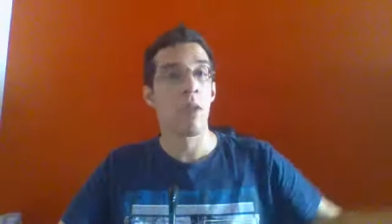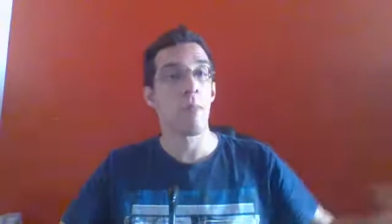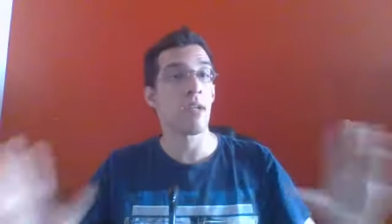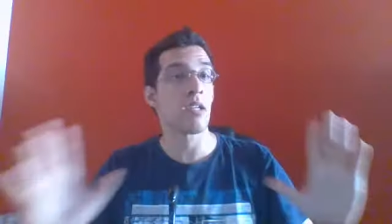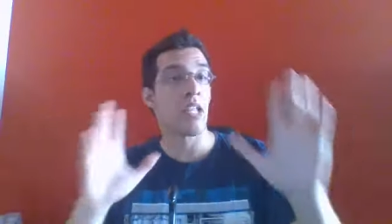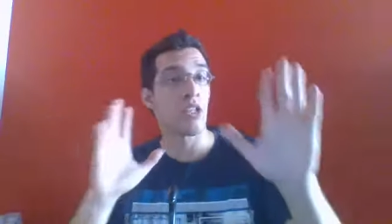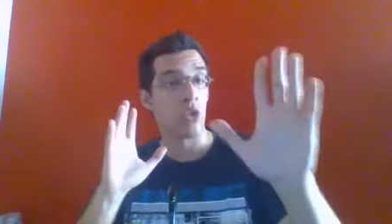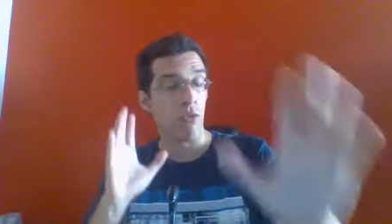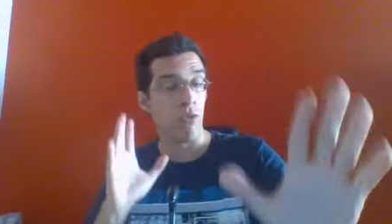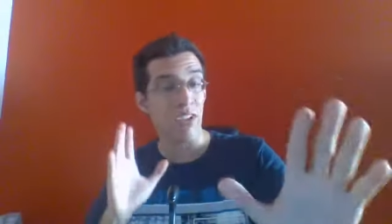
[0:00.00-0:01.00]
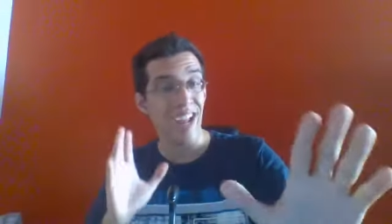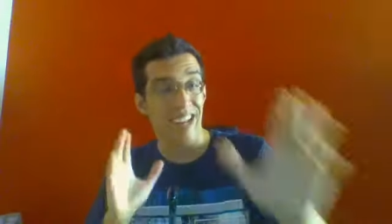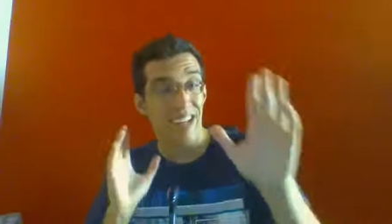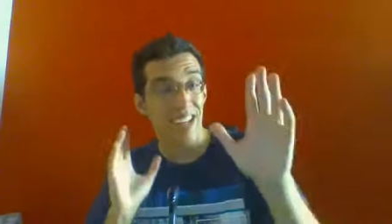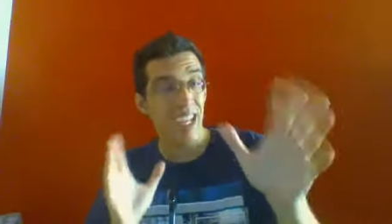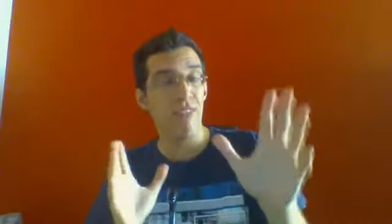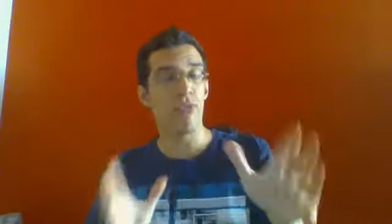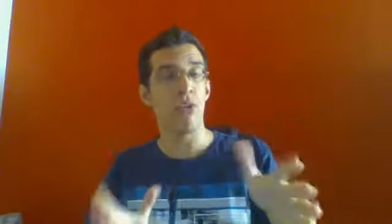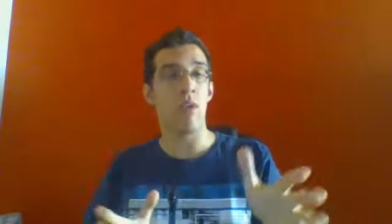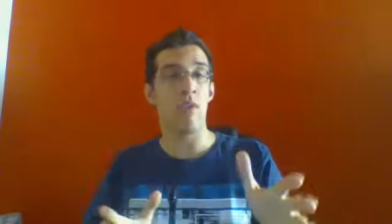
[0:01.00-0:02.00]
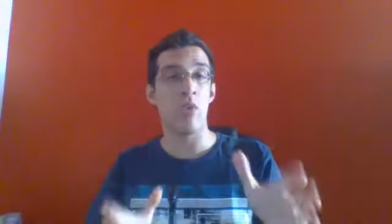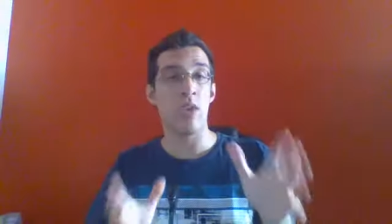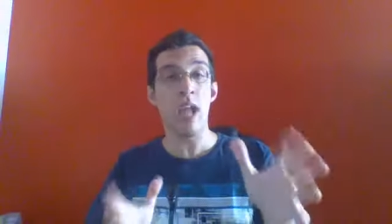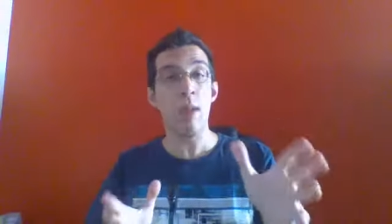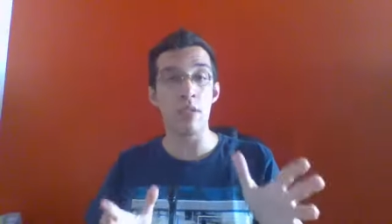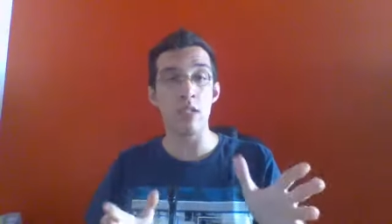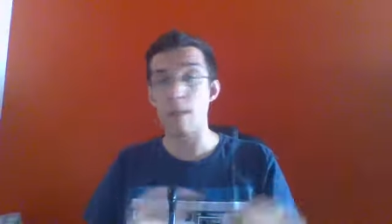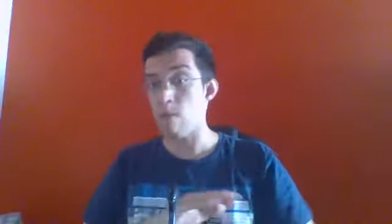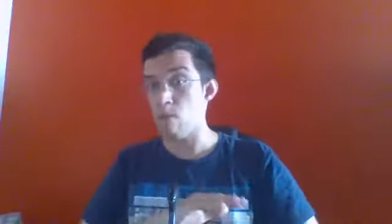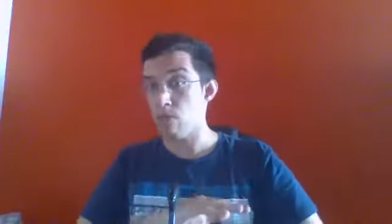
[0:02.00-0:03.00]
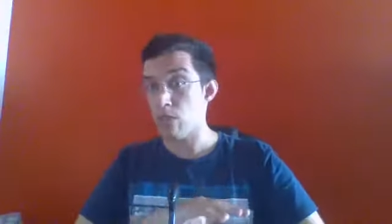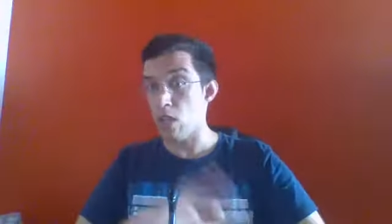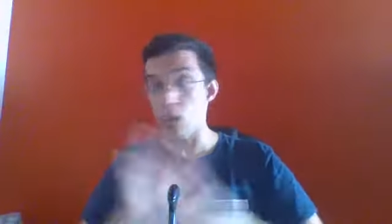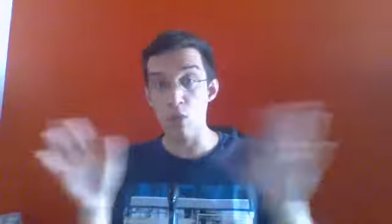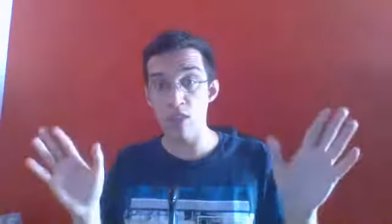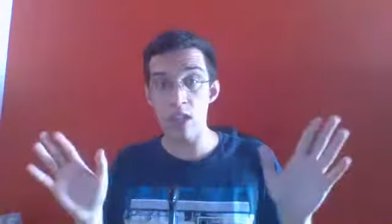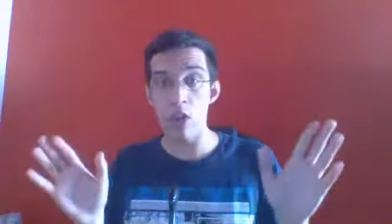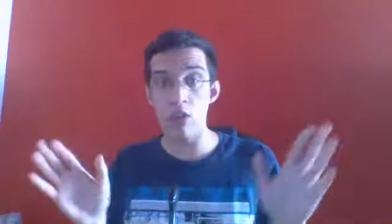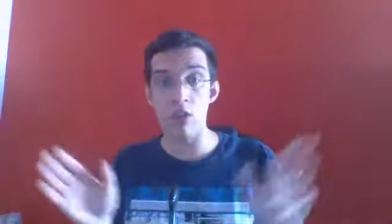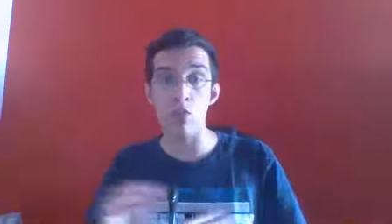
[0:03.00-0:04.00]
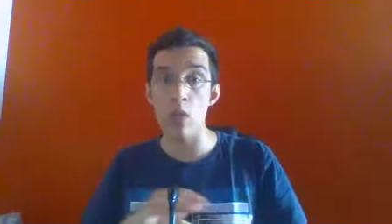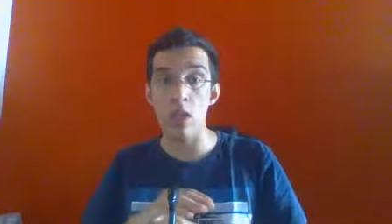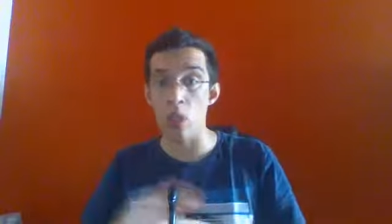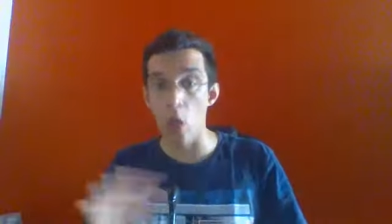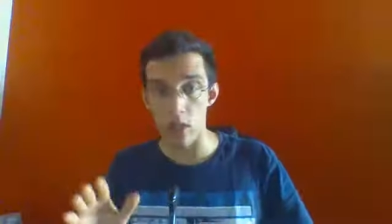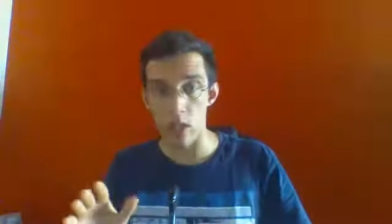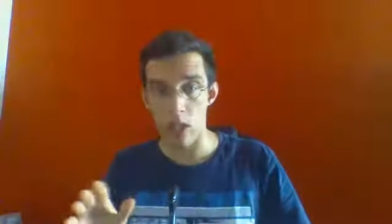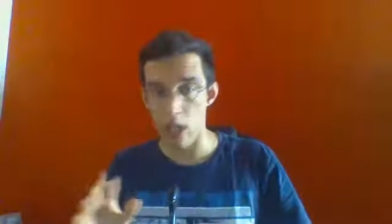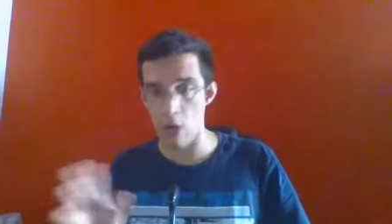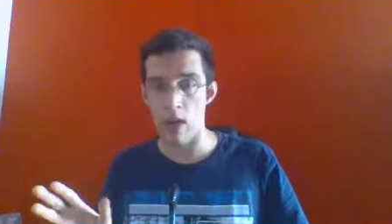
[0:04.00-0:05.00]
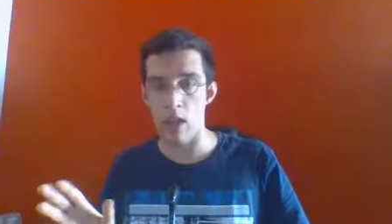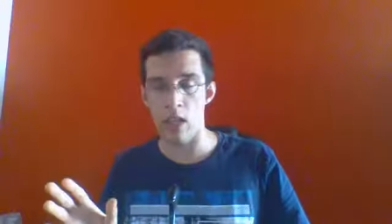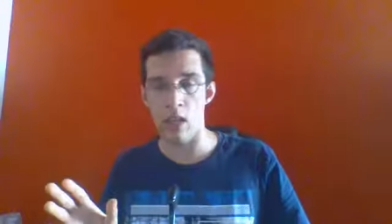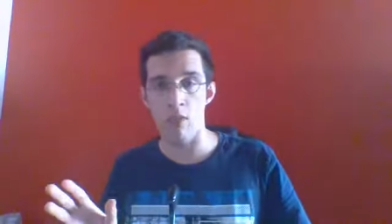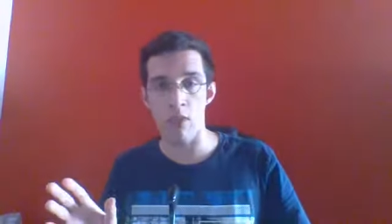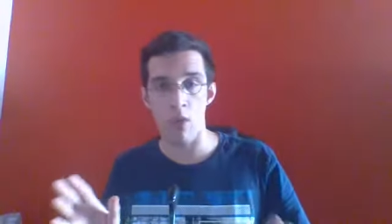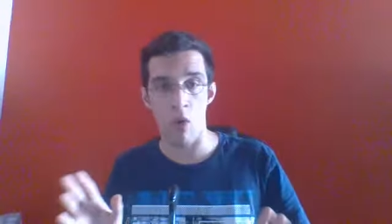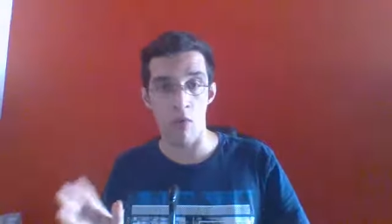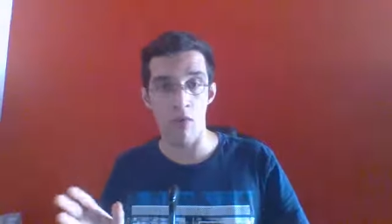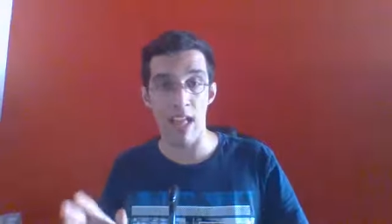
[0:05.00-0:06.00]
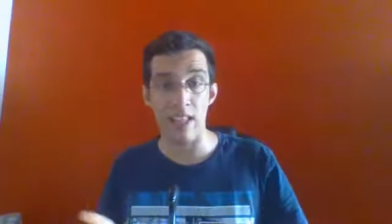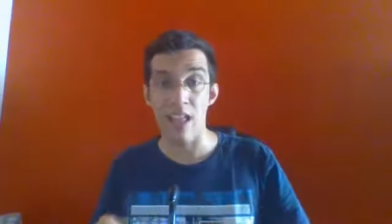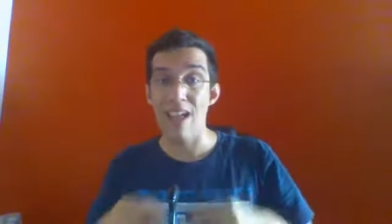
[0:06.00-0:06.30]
Because let's not forget, if the Reverie happens, Luffy and the others will not hear anything of, of that